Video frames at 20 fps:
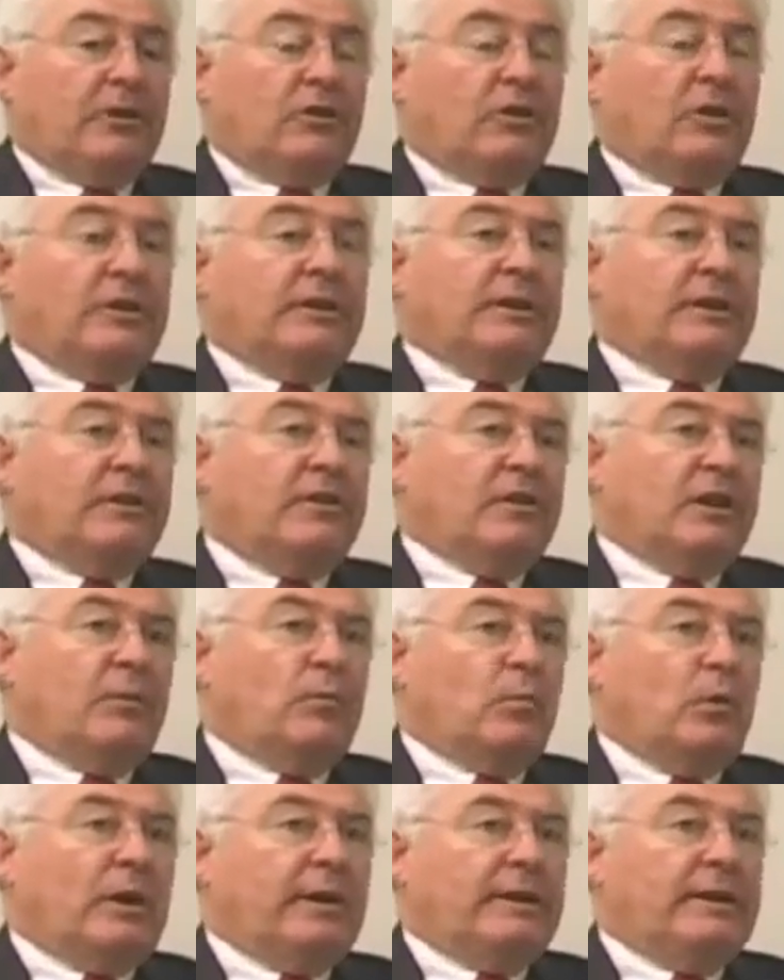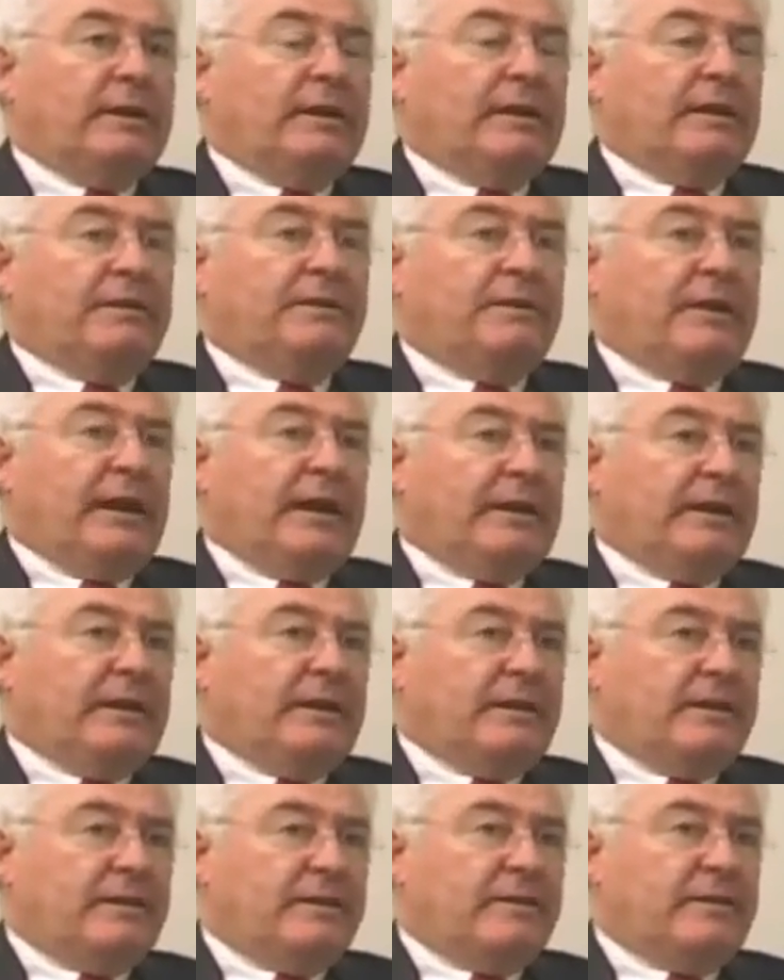is certainly someone that
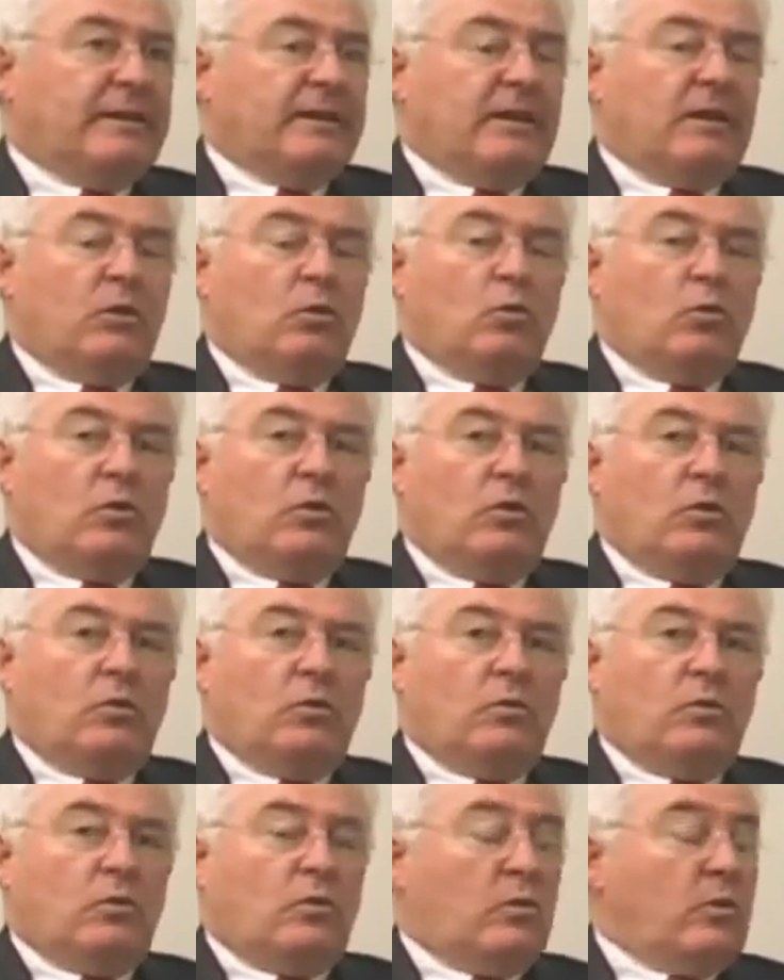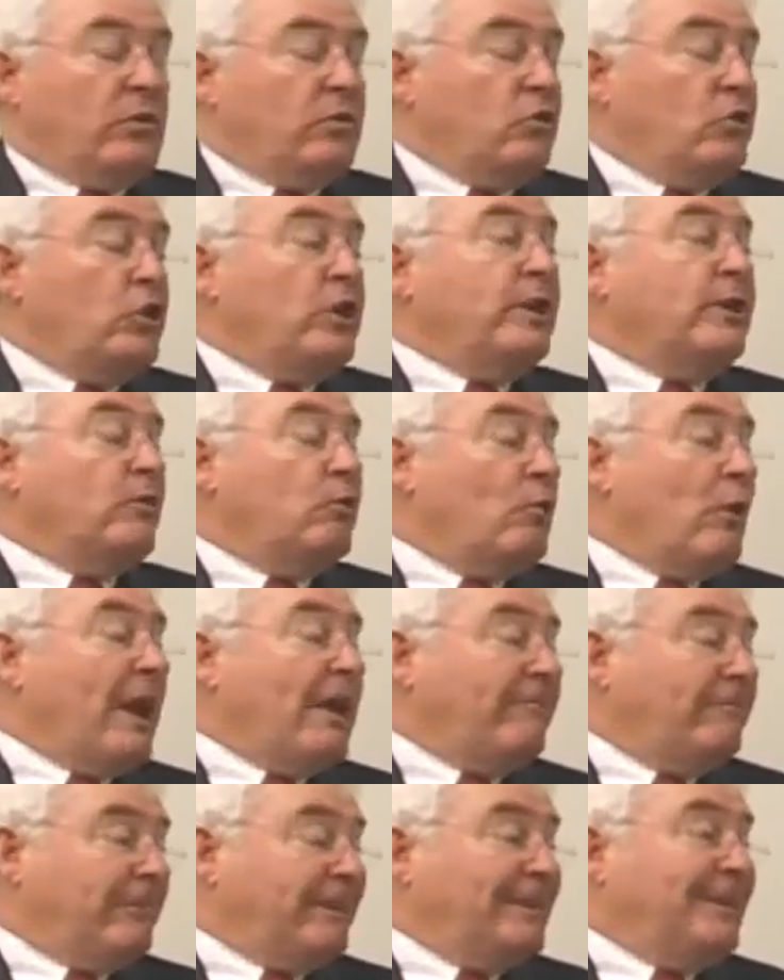is
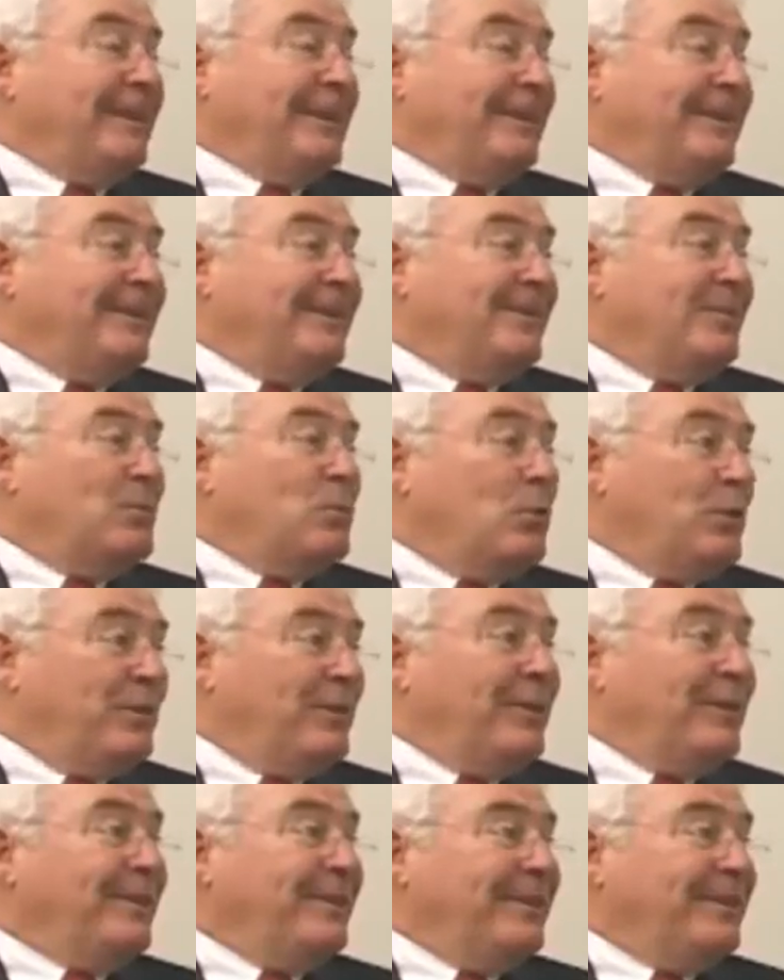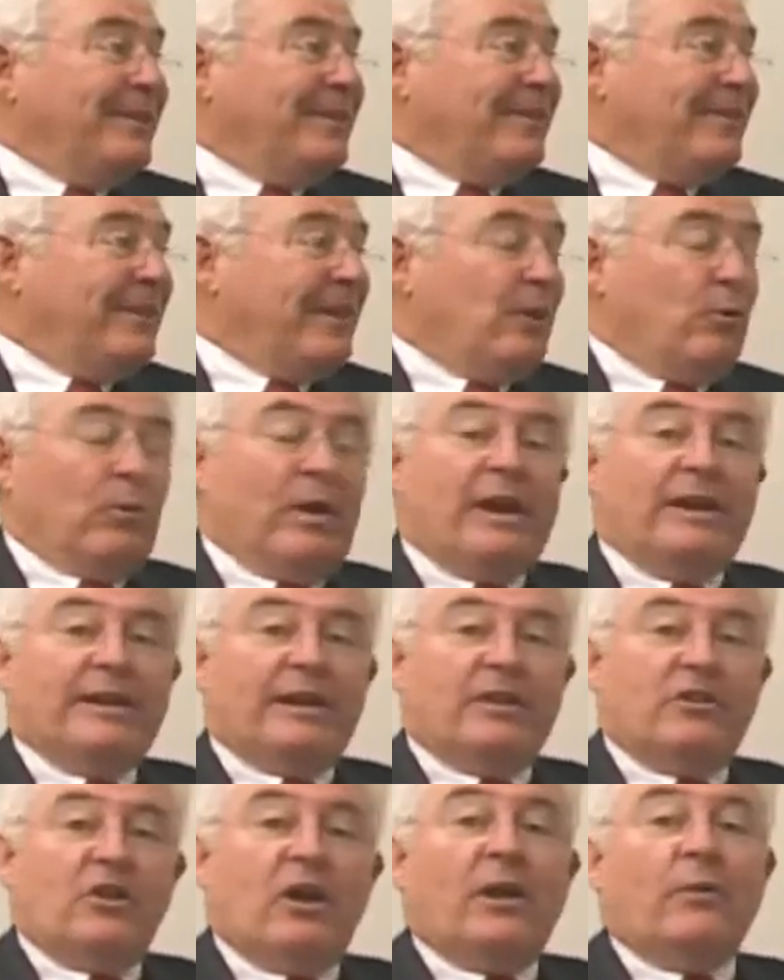geographically within their
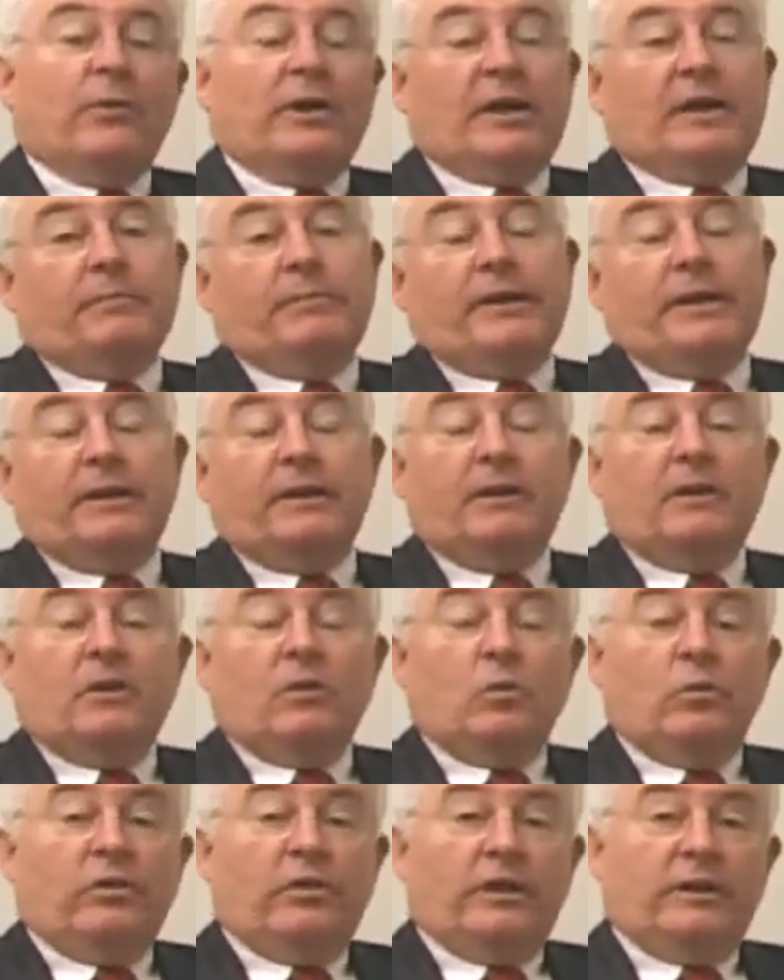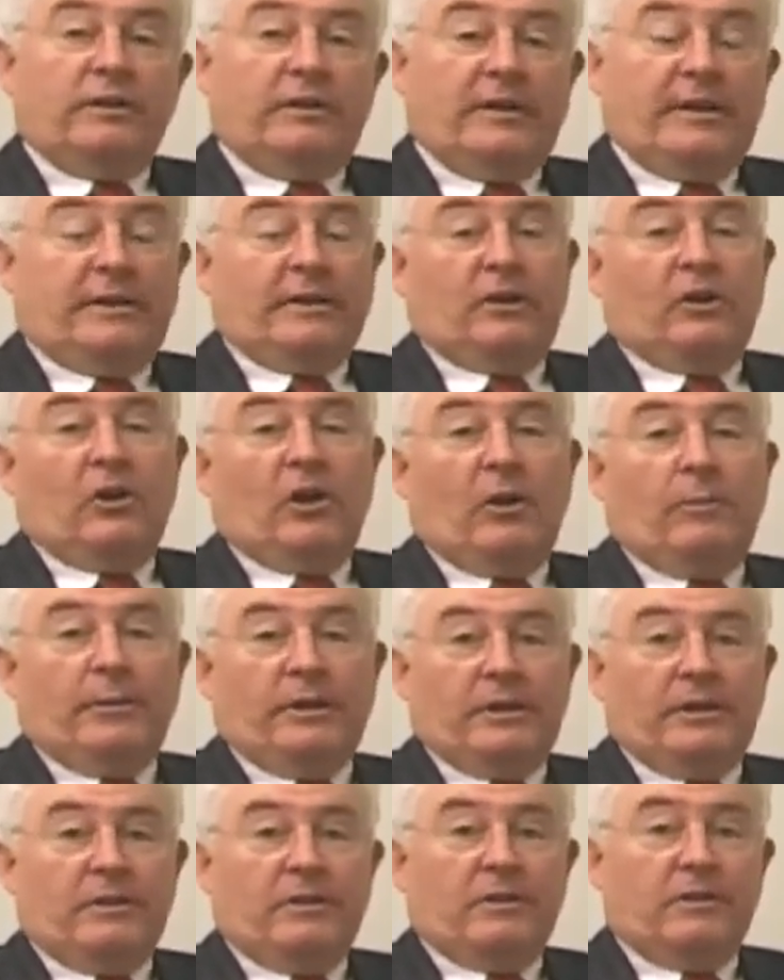radius. I recommend within 10
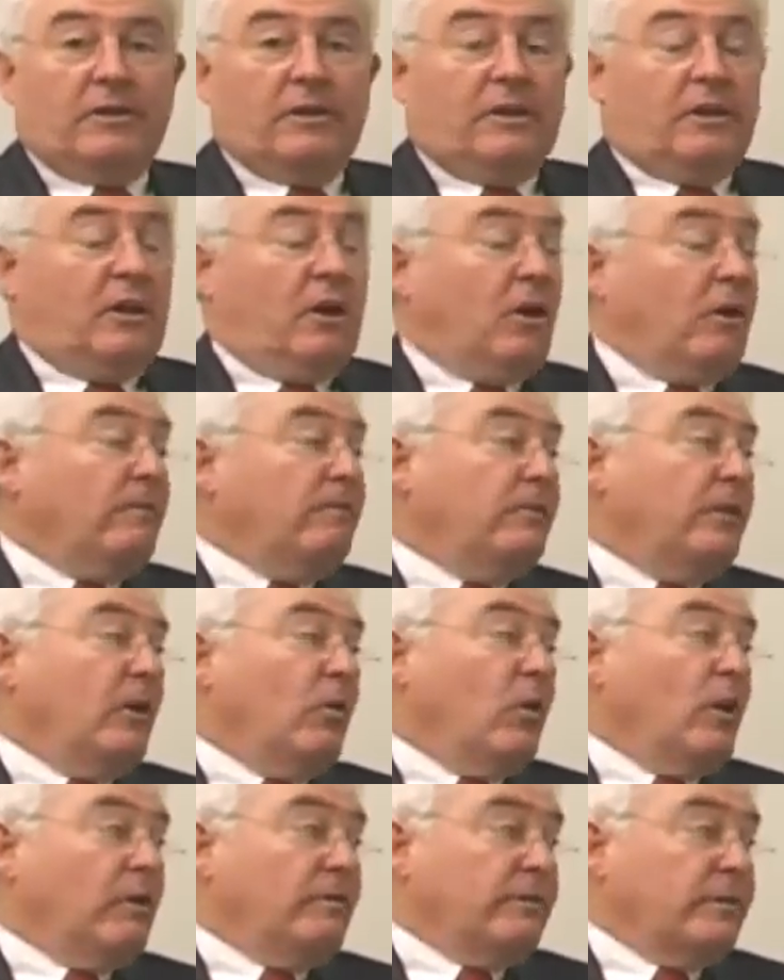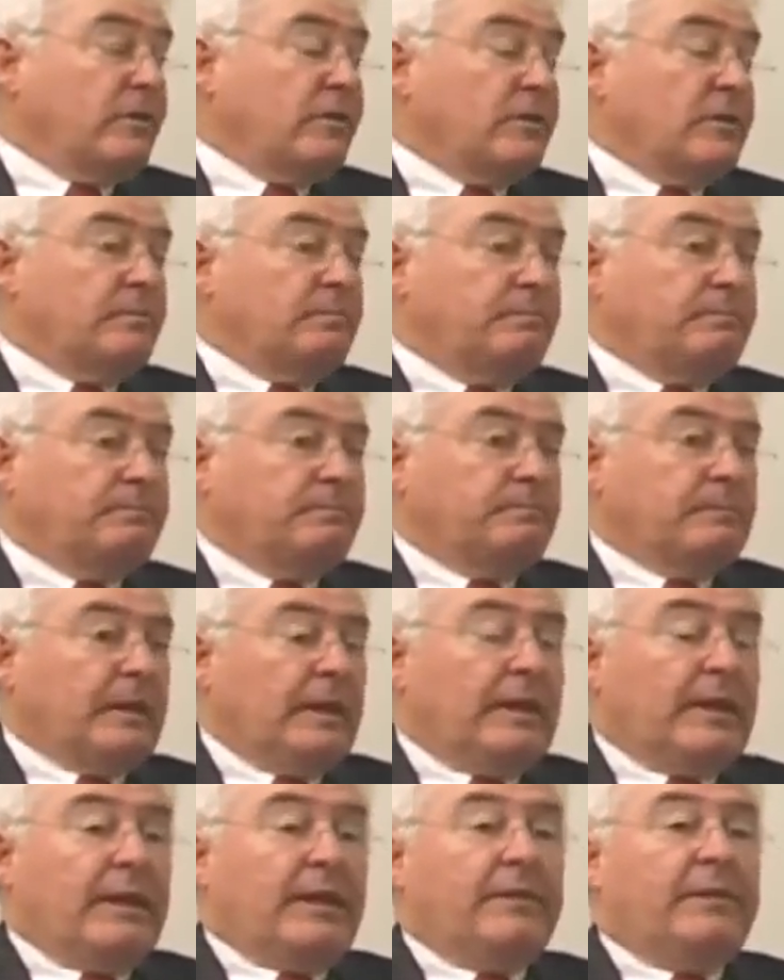kilometres of their office.
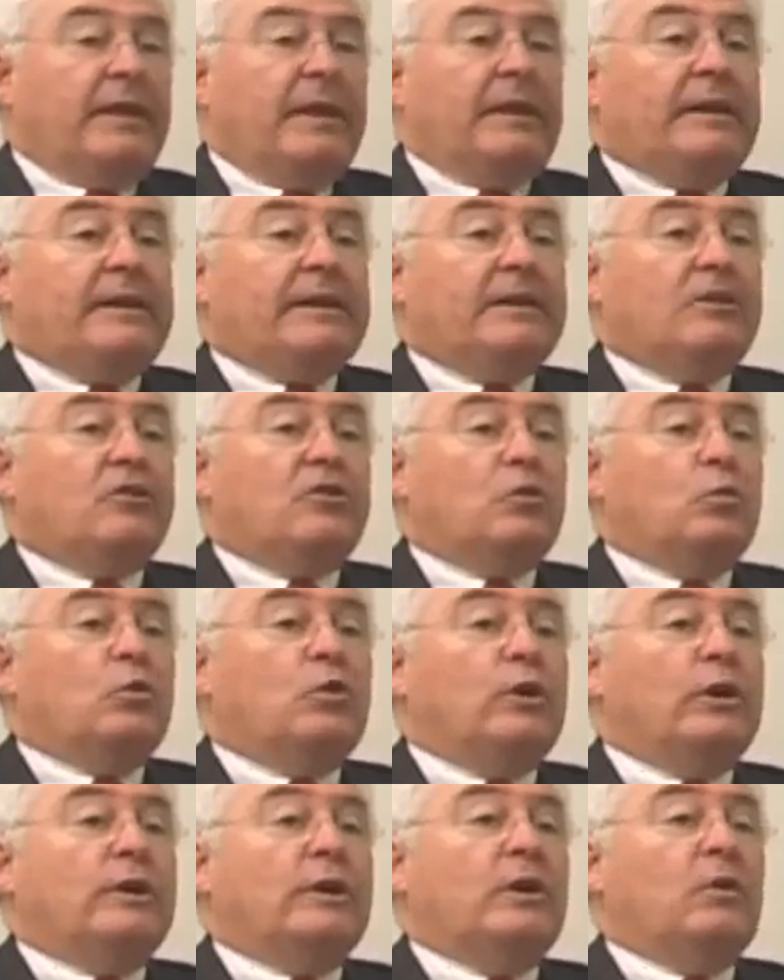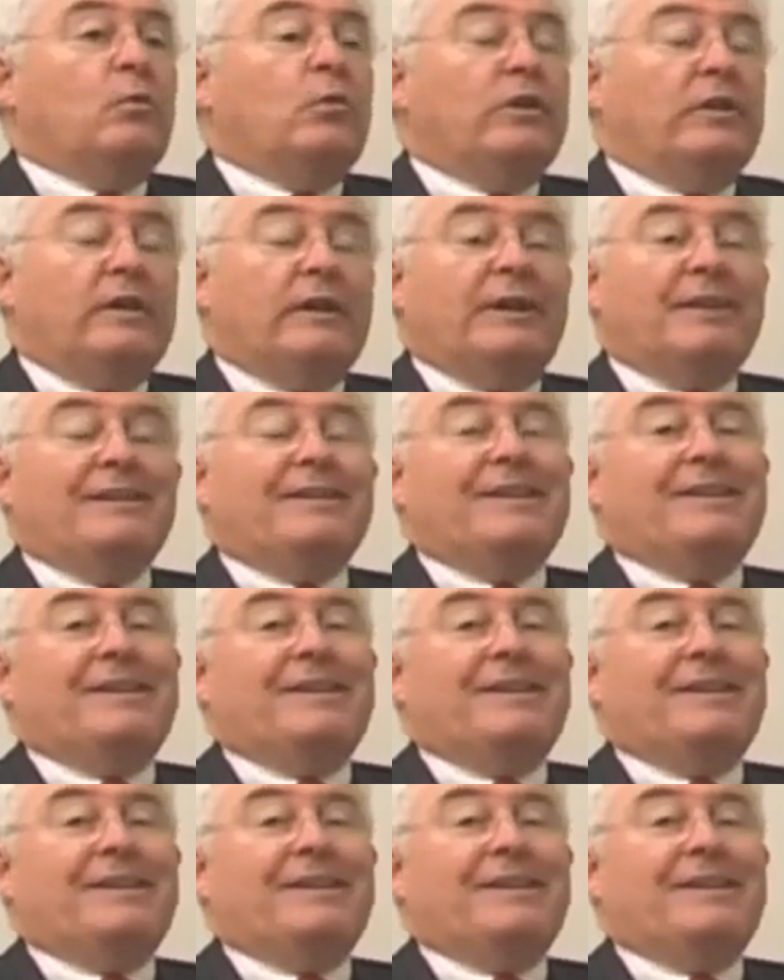Then it needs to work within